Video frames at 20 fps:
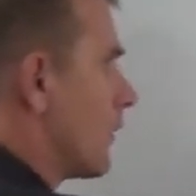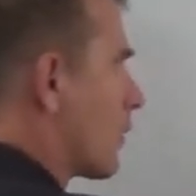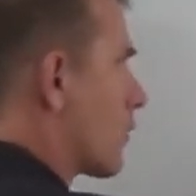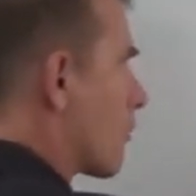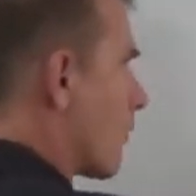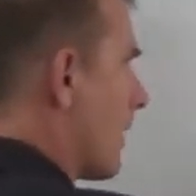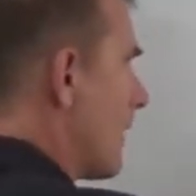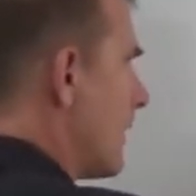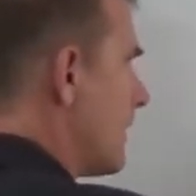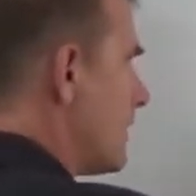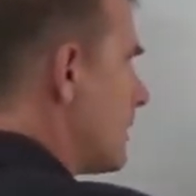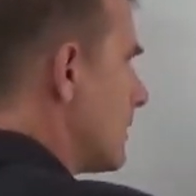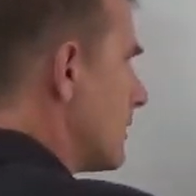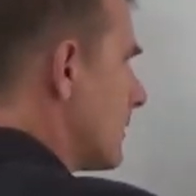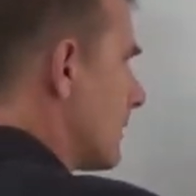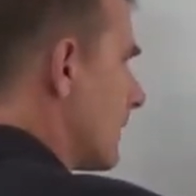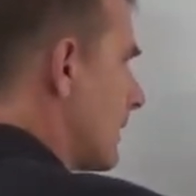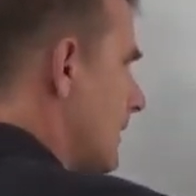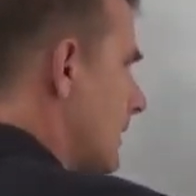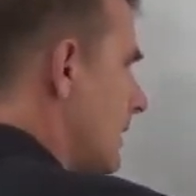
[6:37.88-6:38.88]

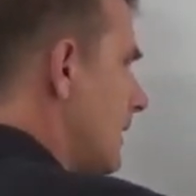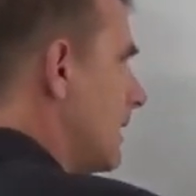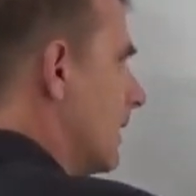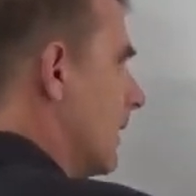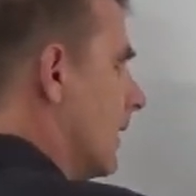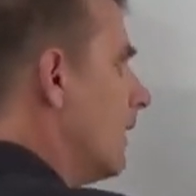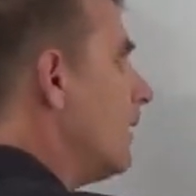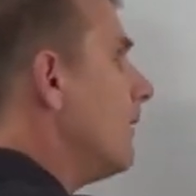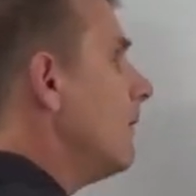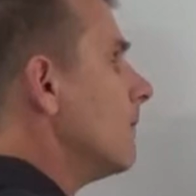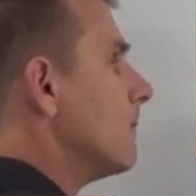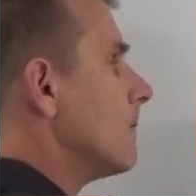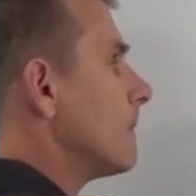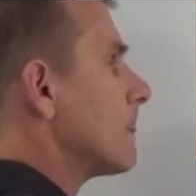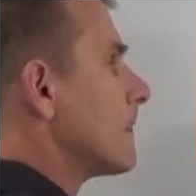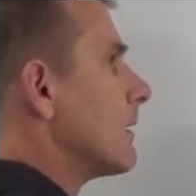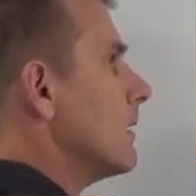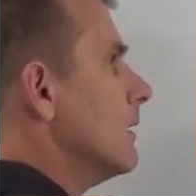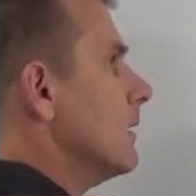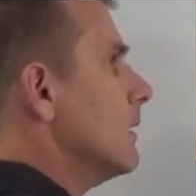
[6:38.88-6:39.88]
gradient here
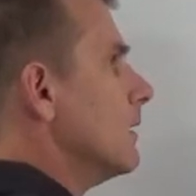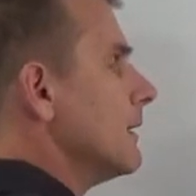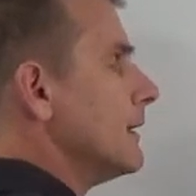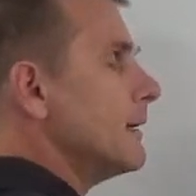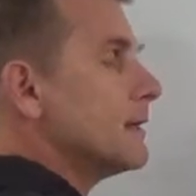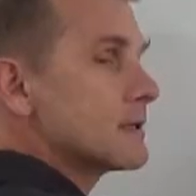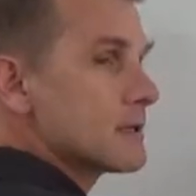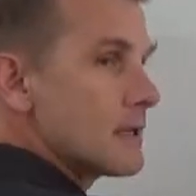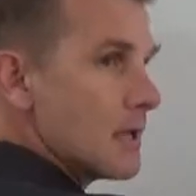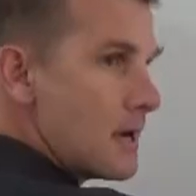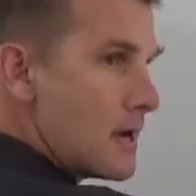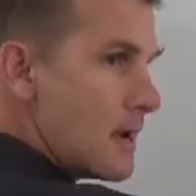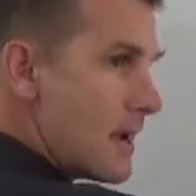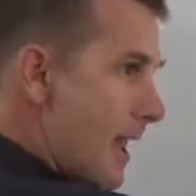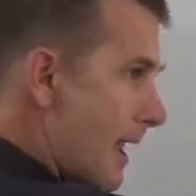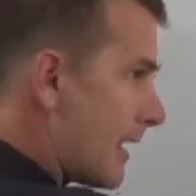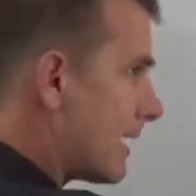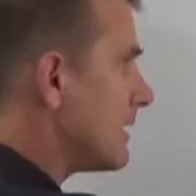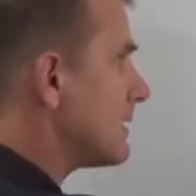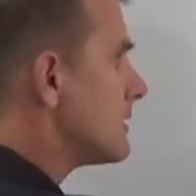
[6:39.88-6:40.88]
is the
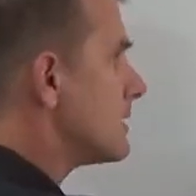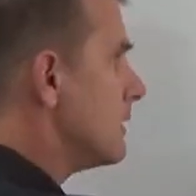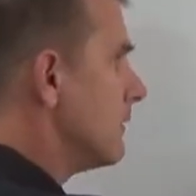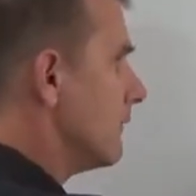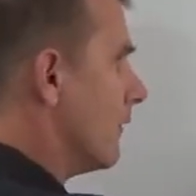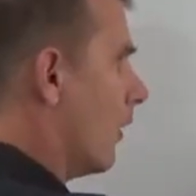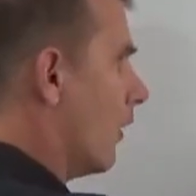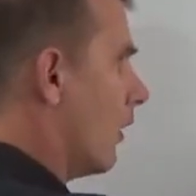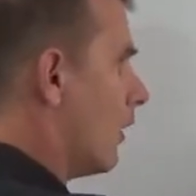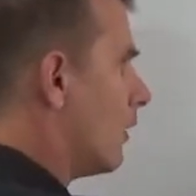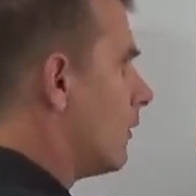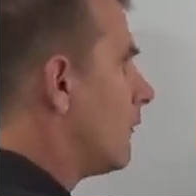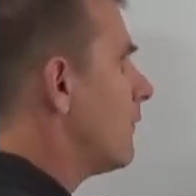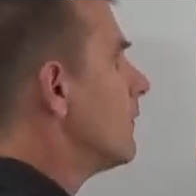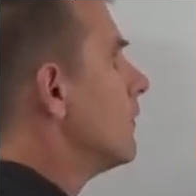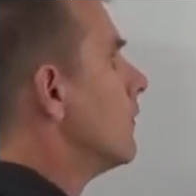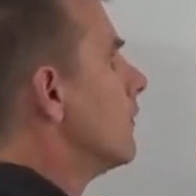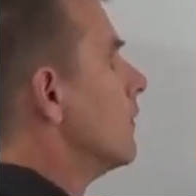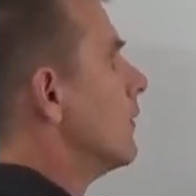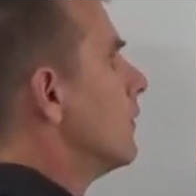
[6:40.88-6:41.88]
negative
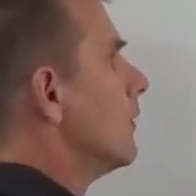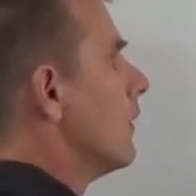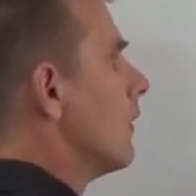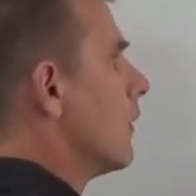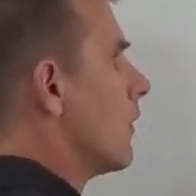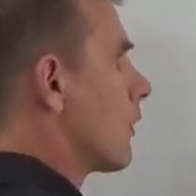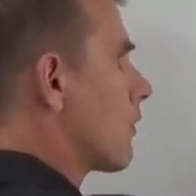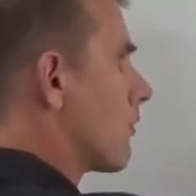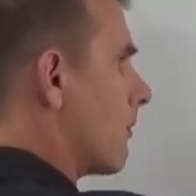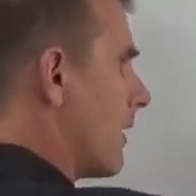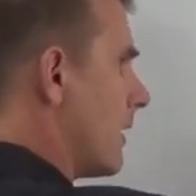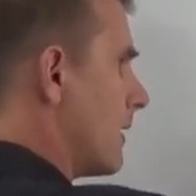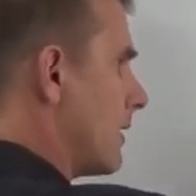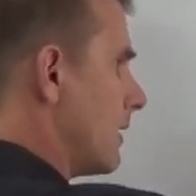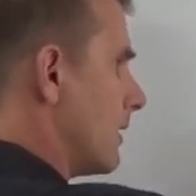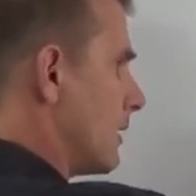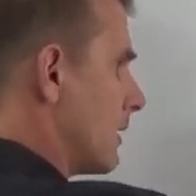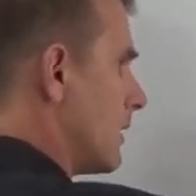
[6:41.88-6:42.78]
of the gradient